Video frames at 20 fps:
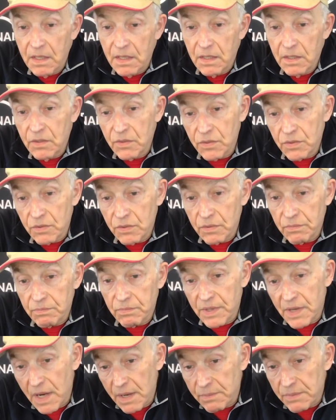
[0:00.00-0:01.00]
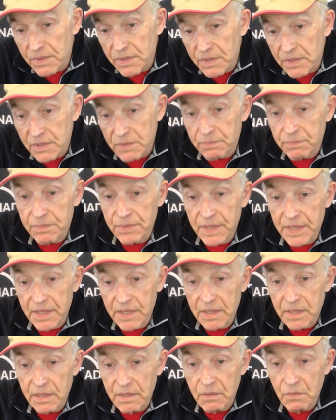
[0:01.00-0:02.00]
You should perhaps
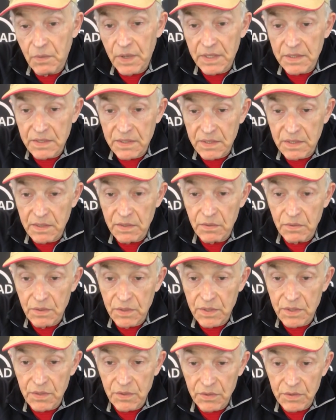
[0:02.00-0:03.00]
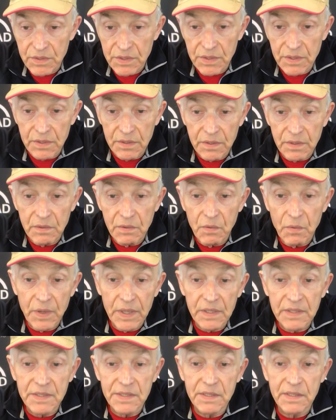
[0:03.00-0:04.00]
spray once into each nostril
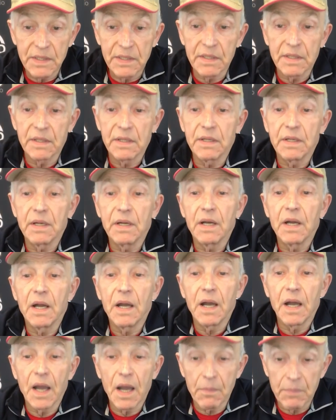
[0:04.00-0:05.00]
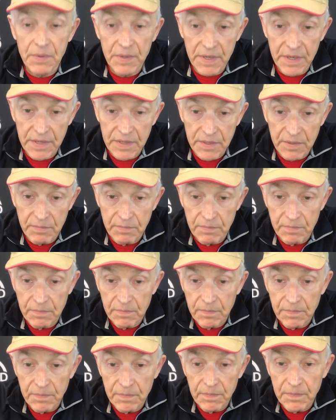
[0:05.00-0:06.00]
while sitting upright.
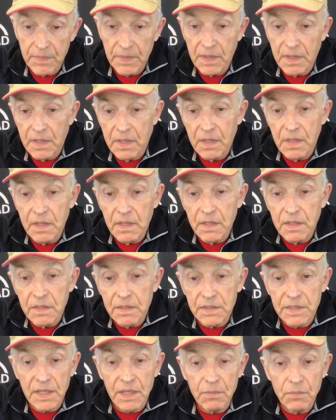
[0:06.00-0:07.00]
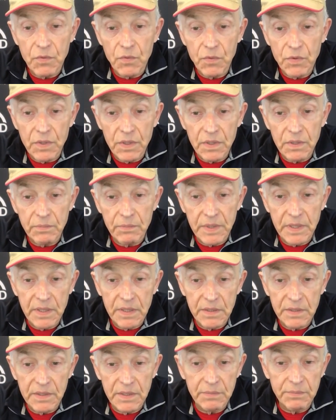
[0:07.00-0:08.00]
Some oil
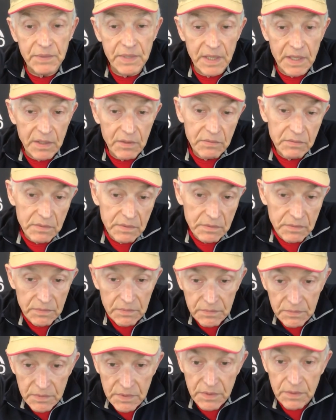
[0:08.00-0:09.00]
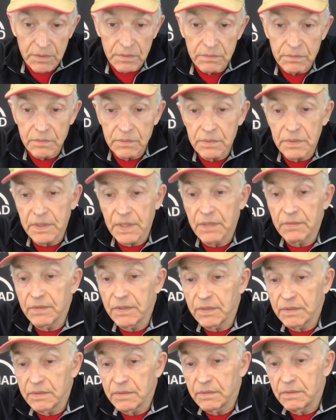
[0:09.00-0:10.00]
may drip down, so have
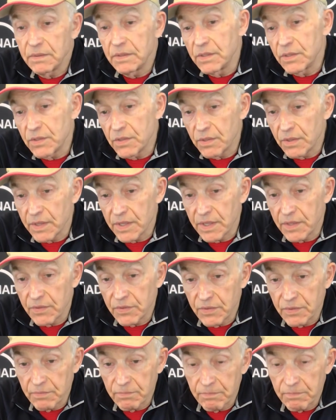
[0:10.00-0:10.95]
a tissue around.